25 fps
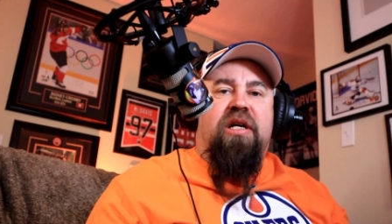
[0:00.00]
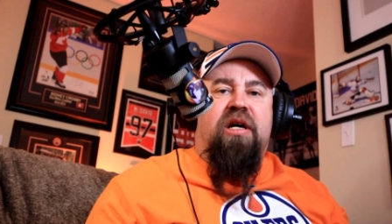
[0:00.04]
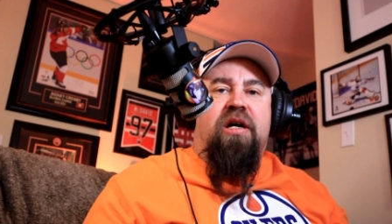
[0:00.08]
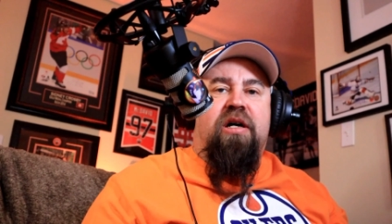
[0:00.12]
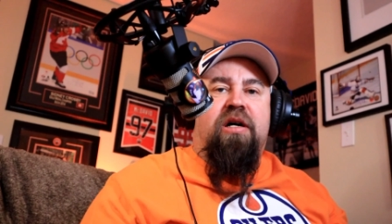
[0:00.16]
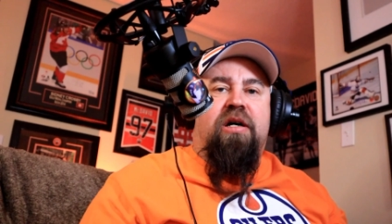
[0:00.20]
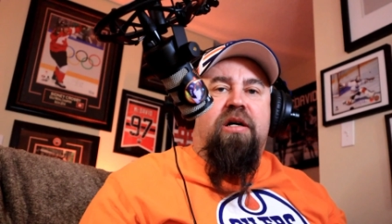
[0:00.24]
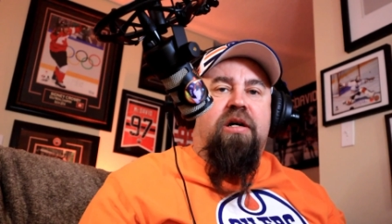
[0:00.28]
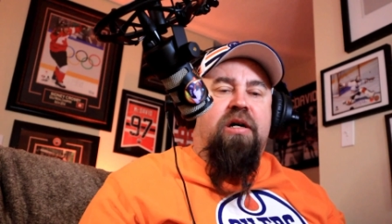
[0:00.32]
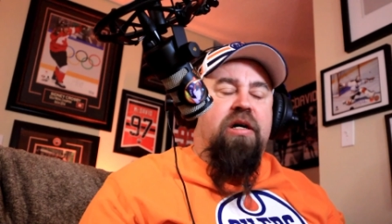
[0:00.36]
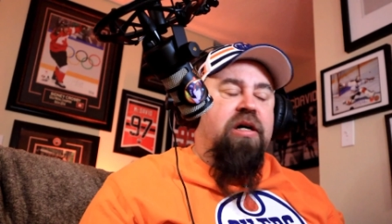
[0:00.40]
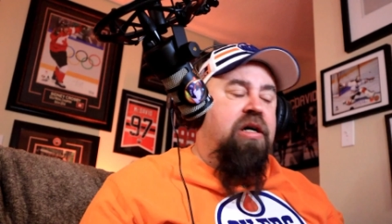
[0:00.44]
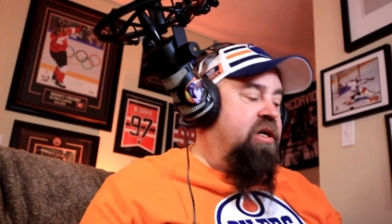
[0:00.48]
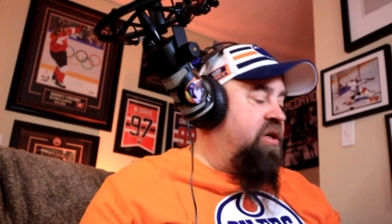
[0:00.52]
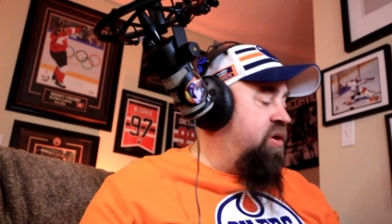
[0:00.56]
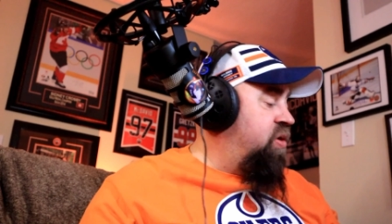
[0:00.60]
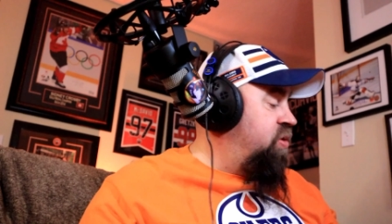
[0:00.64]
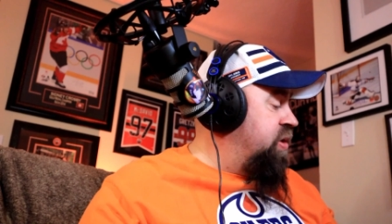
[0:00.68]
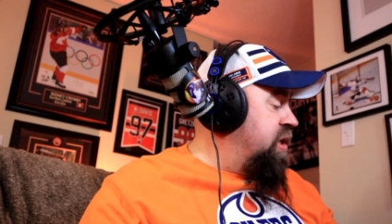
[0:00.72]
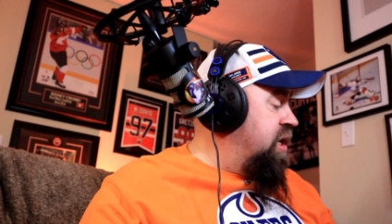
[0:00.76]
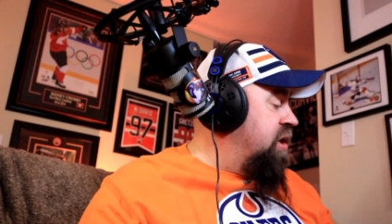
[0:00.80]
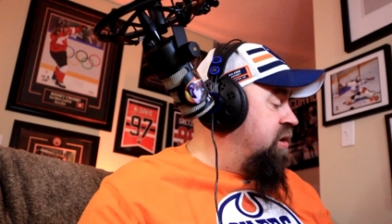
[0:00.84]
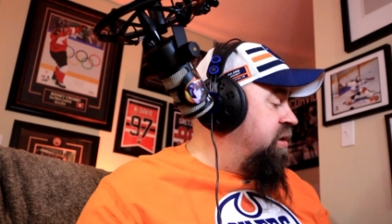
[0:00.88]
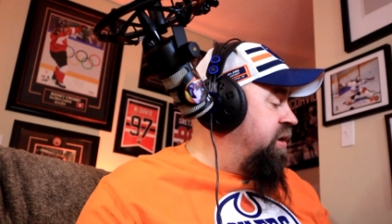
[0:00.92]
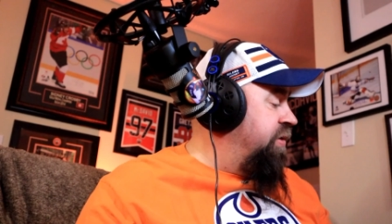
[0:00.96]
Haha,
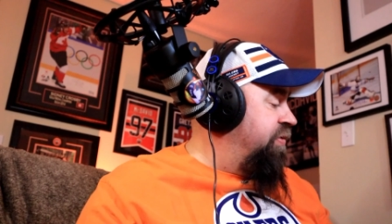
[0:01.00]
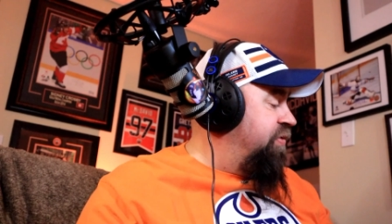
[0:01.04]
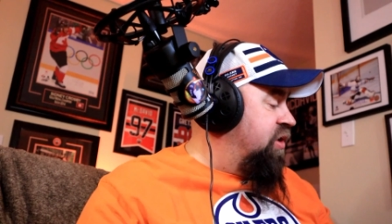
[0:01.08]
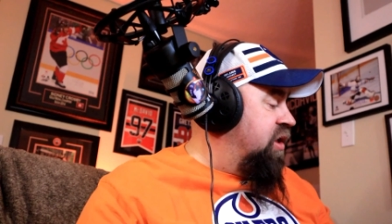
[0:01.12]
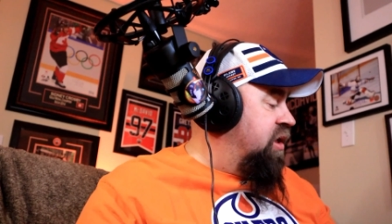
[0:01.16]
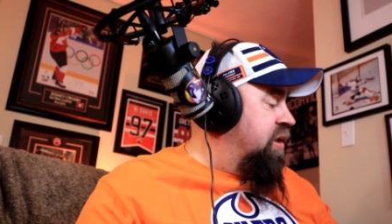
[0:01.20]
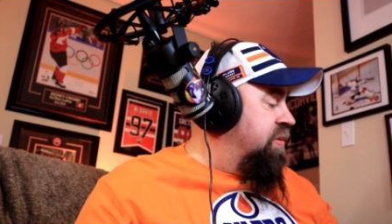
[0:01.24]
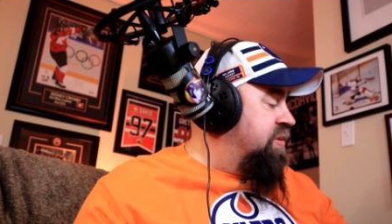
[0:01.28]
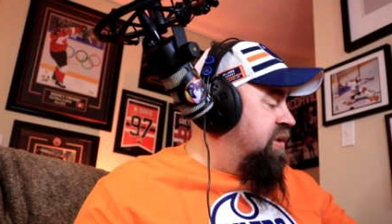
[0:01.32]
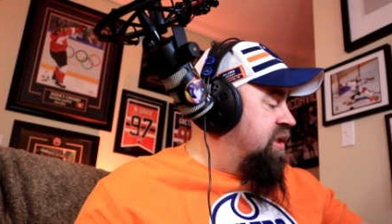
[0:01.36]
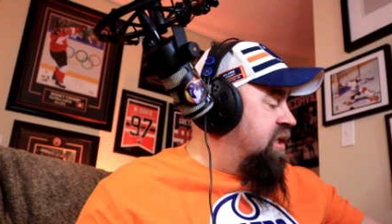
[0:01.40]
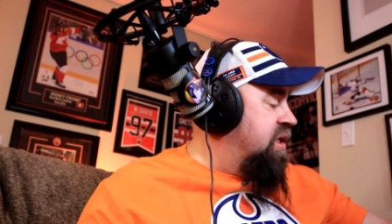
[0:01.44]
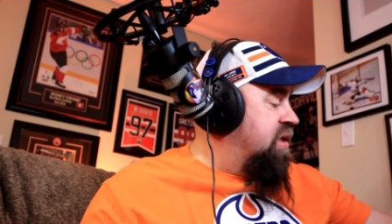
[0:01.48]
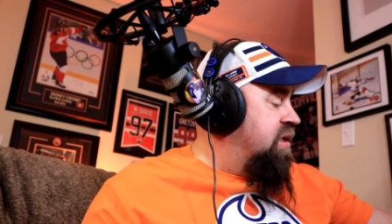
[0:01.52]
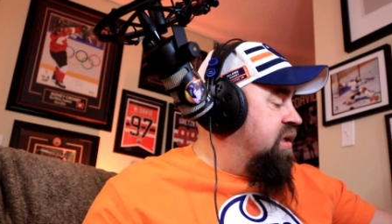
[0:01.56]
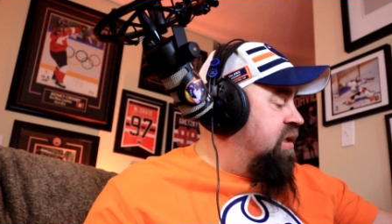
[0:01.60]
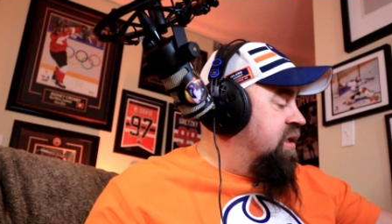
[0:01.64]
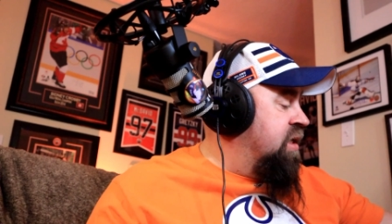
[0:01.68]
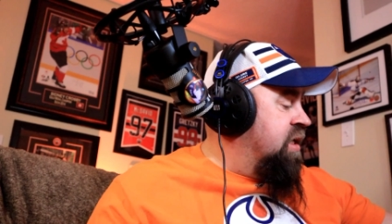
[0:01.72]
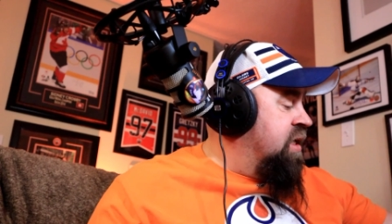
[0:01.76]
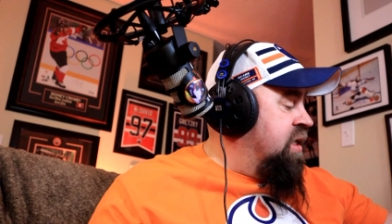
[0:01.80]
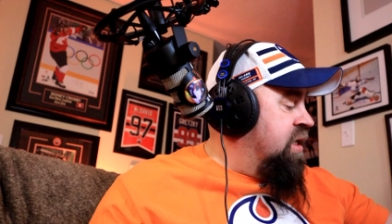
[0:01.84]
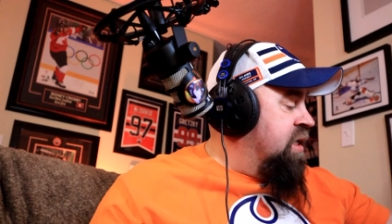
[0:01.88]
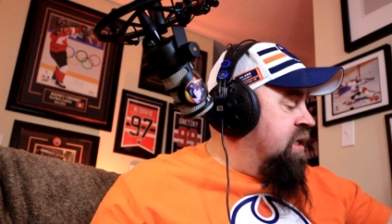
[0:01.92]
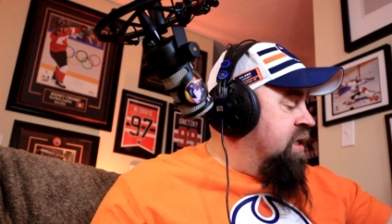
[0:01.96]
no Calgary Flames there.
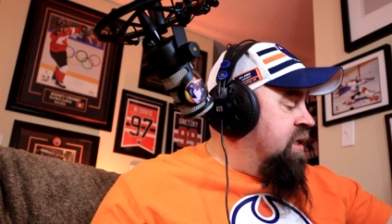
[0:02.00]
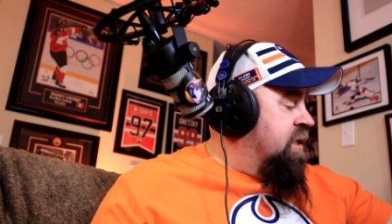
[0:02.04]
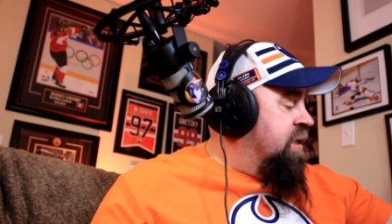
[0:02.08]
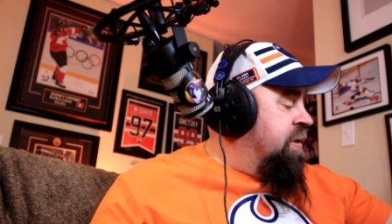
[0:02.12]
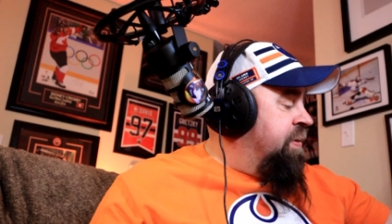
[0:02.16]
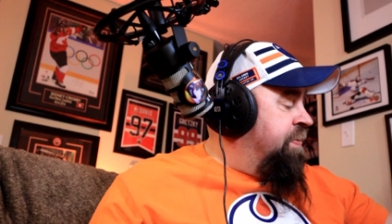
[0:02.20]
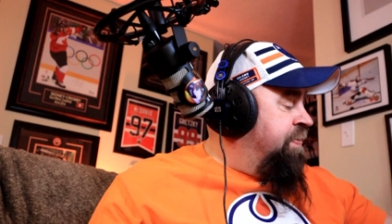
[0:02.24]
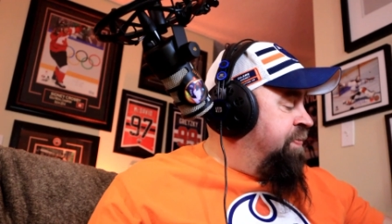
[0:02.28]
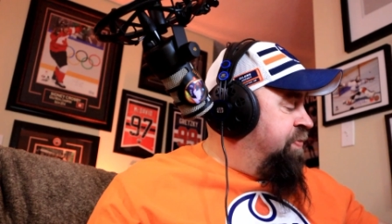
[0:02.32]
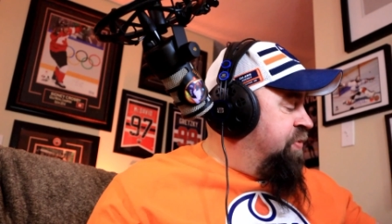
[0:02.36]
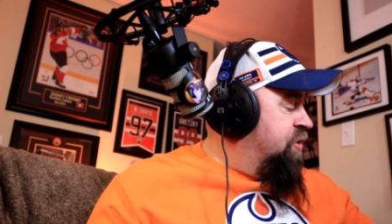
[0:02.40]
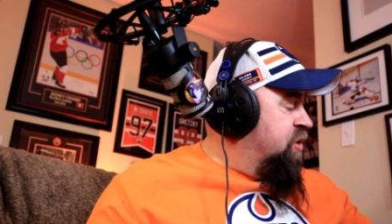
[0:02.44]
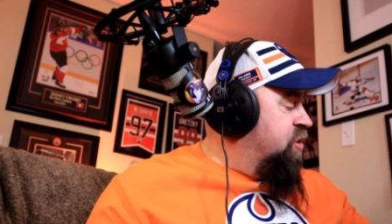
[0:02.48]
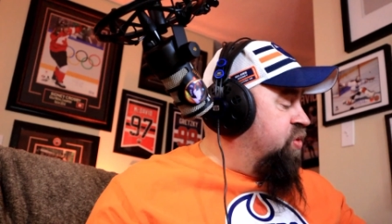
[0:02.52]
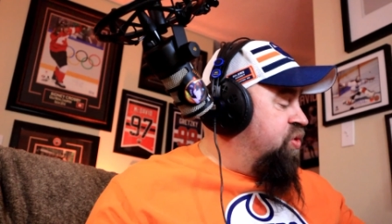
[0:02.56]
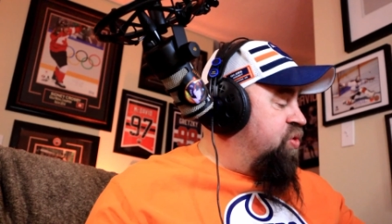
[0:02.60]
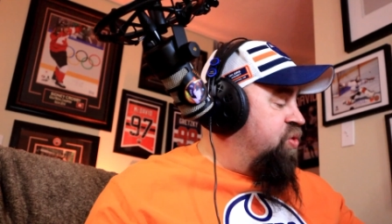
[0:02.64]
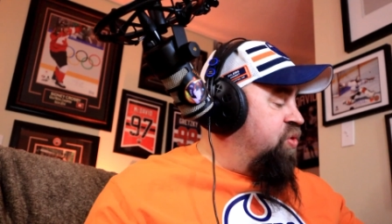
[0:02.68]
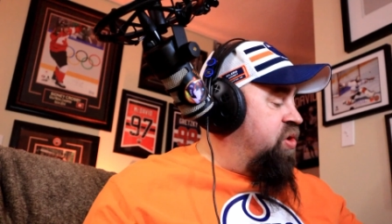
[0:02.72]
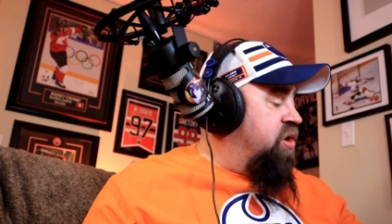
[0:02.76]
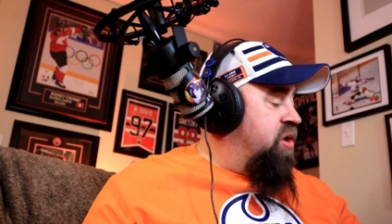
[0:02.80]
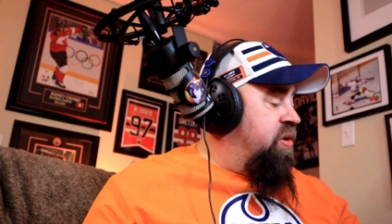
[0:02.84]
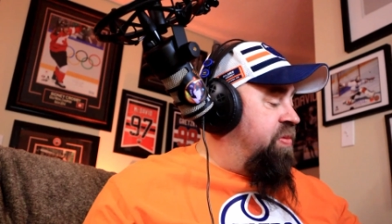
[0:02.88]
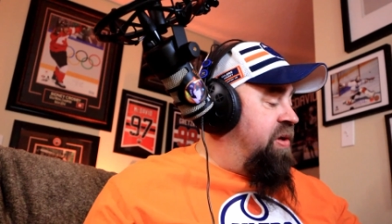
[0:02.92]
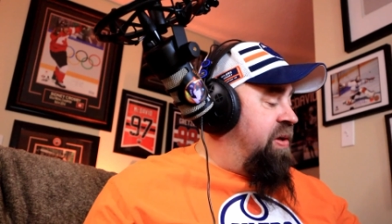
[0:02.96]
No
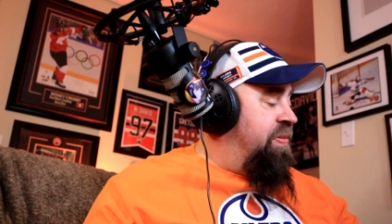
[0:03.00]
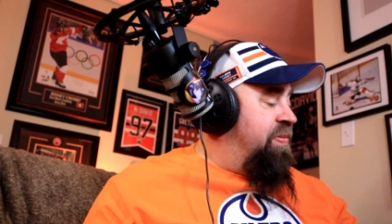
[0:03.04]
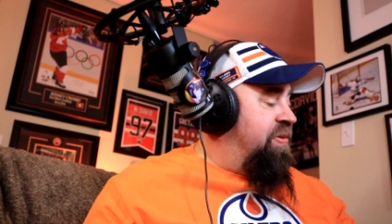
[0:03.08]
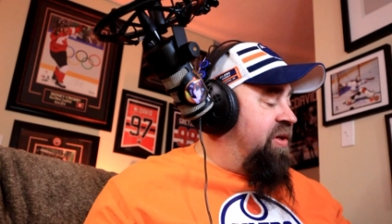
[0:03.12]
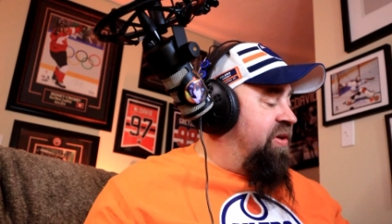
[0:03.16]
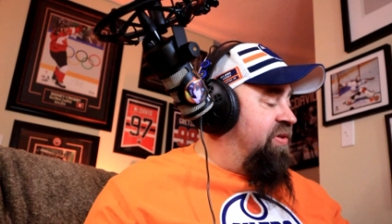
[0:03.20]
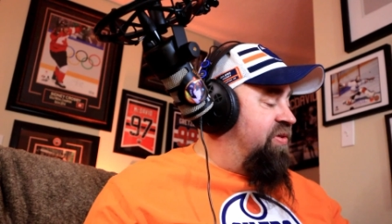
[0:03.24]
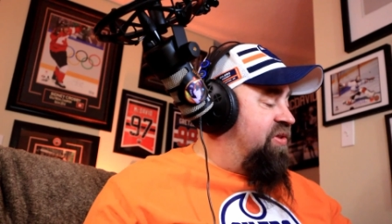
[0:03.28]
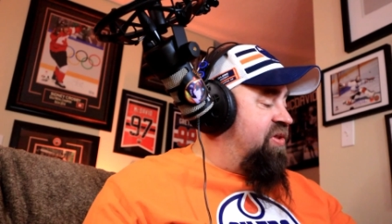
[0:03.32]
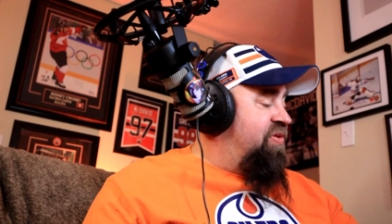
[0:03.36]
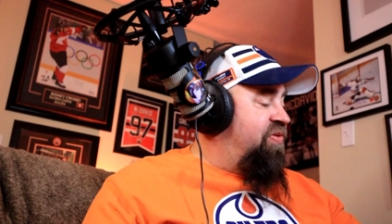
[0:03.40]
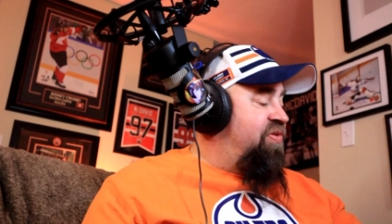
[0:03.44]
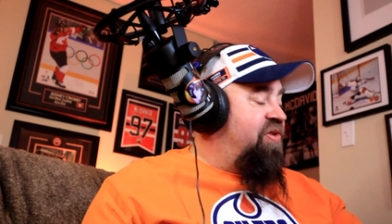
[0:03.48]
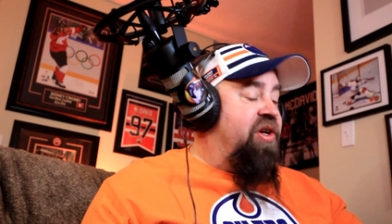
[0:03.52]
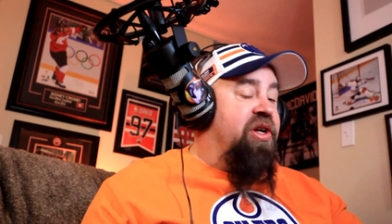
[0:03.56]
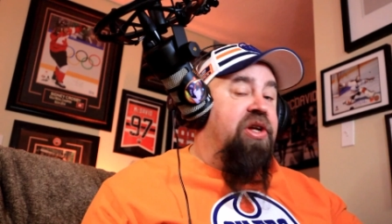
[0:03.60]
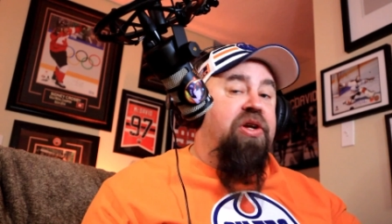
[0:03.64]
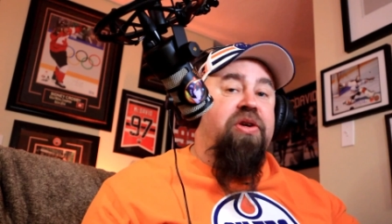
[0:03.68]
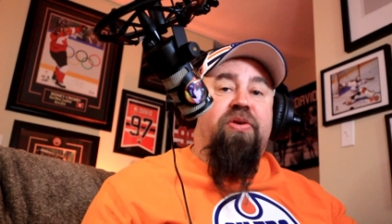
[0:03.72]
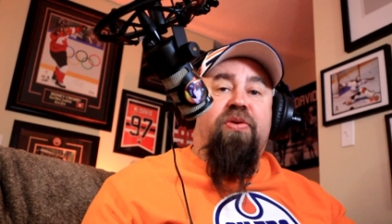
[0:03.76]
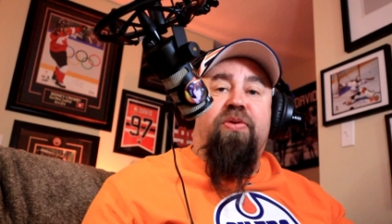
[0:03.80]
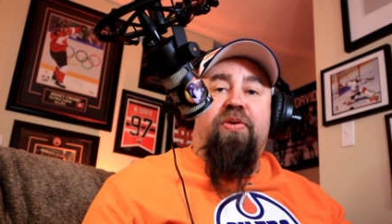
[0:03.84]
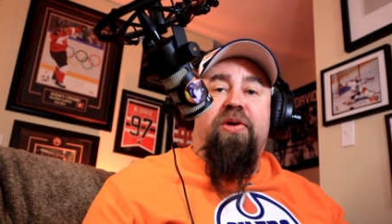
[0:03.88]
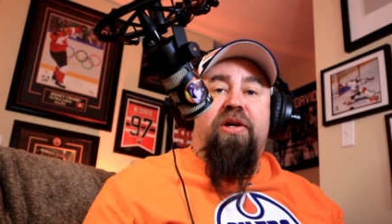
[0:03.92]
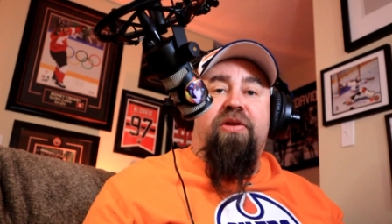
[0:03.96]
Toronto Maple Leafs for
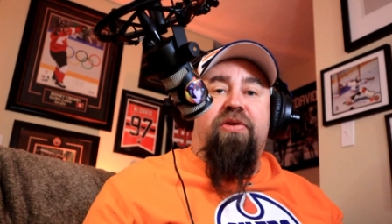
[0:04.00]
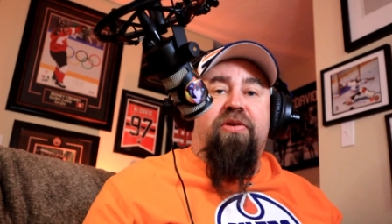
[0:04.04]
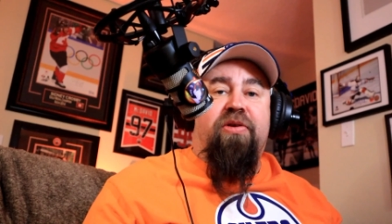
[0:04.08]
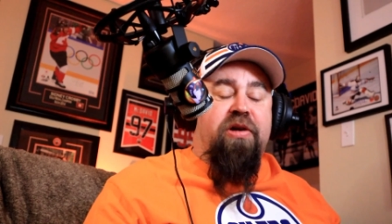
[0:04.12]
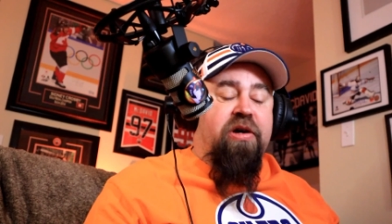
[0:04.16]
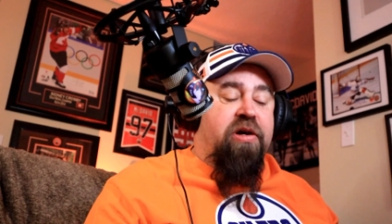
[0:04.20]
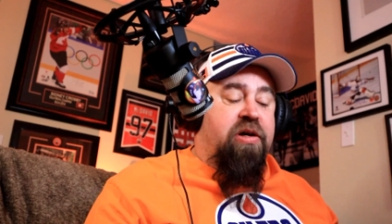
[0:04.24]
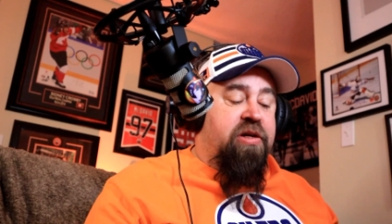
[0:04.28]
you either,